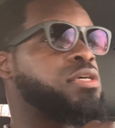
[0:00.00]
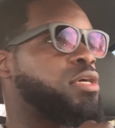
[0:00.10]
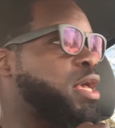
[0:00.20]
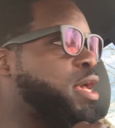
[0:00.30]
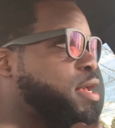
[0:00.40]

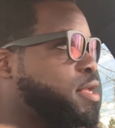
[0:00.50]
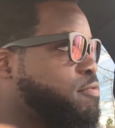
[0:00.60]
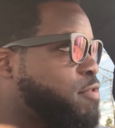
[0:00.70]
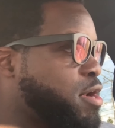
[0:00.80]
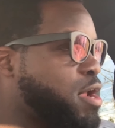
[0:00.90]
And
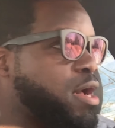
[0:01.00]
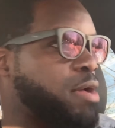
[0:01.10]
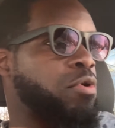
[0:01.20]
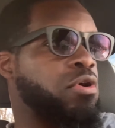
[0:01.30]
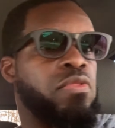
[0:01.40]
right now I'm
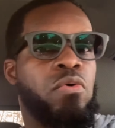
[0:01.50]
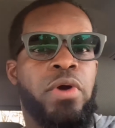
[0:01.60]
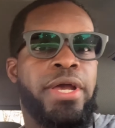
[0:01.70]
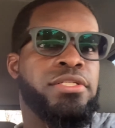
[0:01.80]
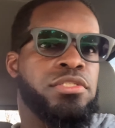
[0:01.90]
on the
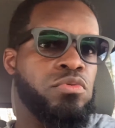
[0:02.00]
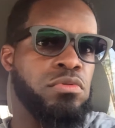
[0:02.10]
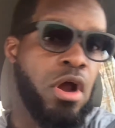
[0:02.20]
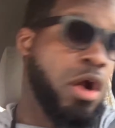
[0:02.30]
way to the car